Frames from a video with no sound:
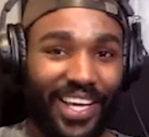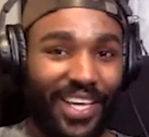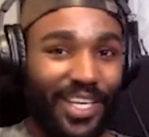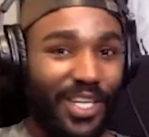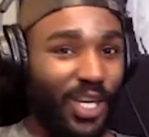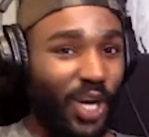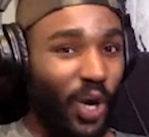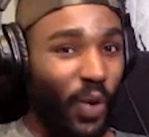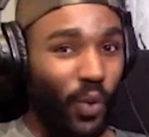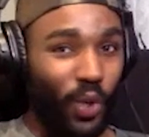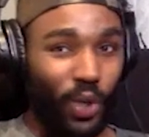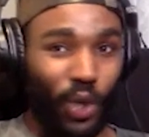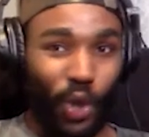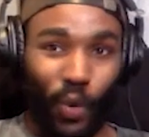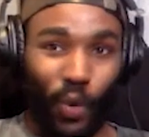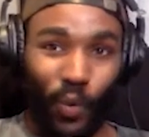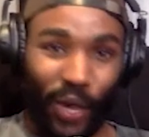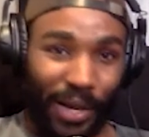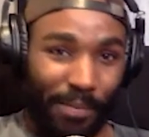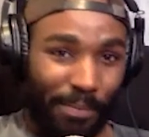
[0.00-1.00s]
You know, we'll
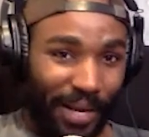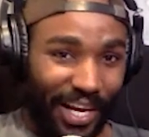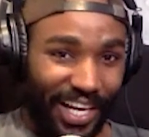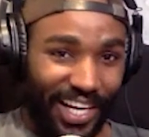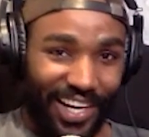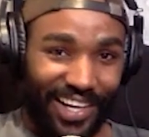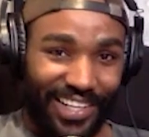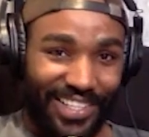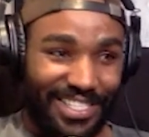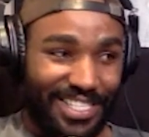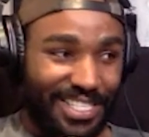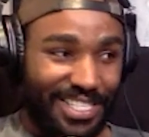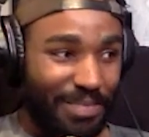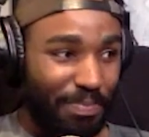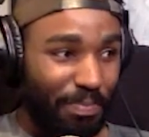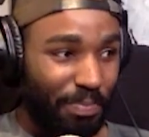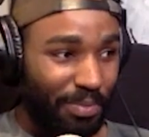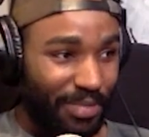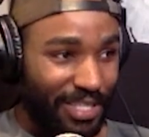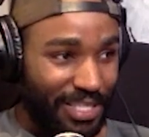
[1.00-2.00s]
go right back on sp-
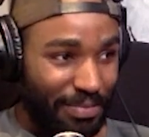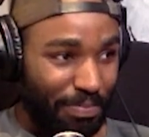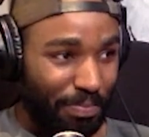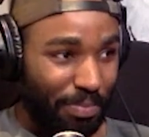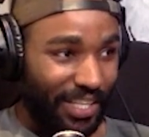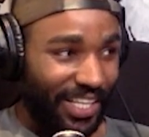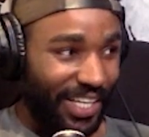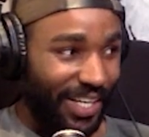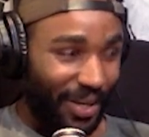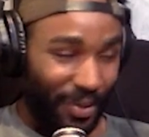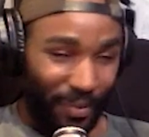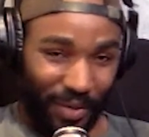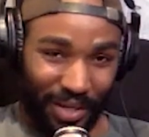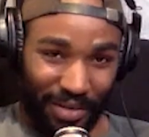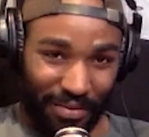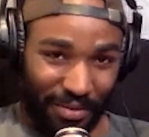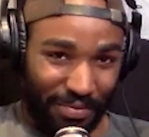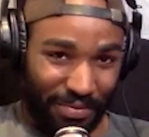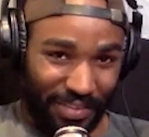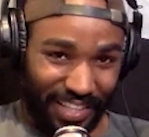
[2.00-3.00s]
Splitter,
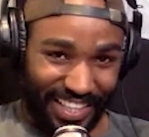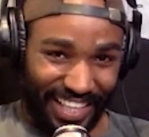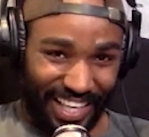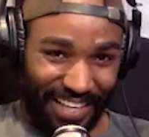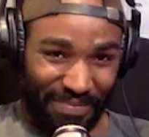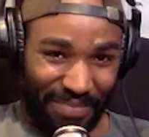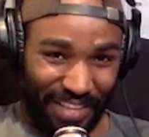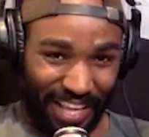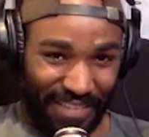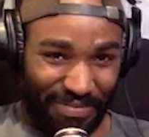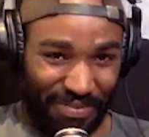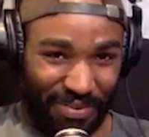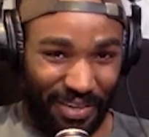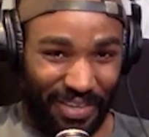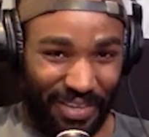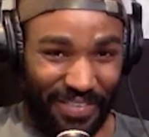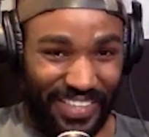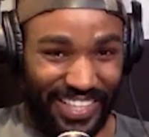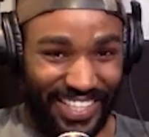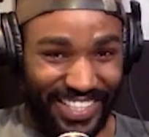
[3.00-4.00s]
whatever the fuck that
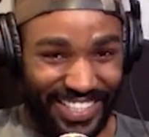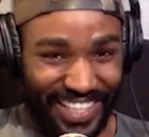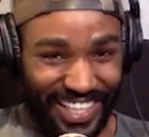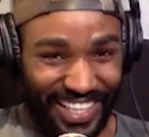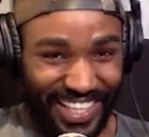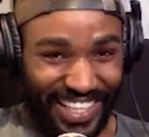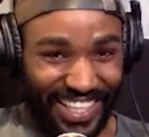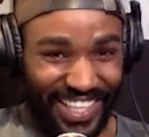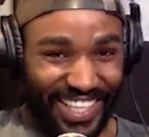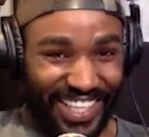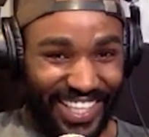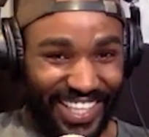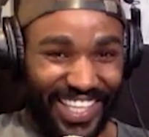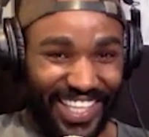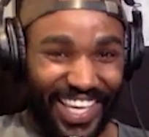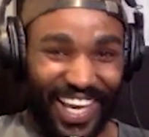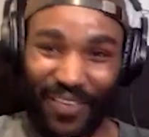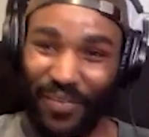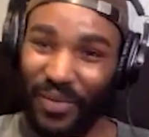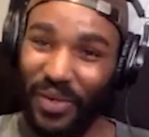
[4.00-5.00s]
platform is. Right?
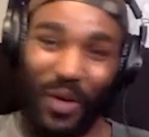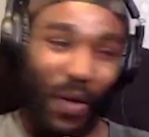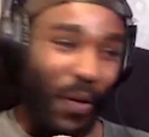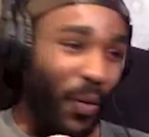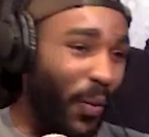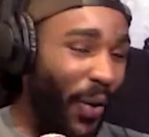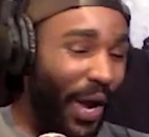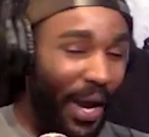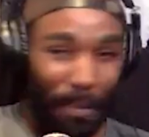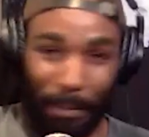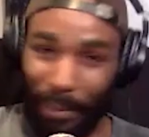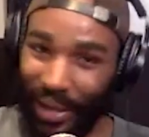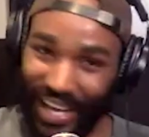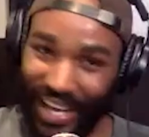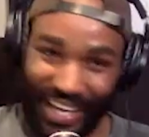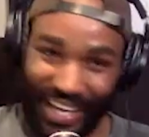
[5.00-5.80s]
Yeah. No, we'll I'm off right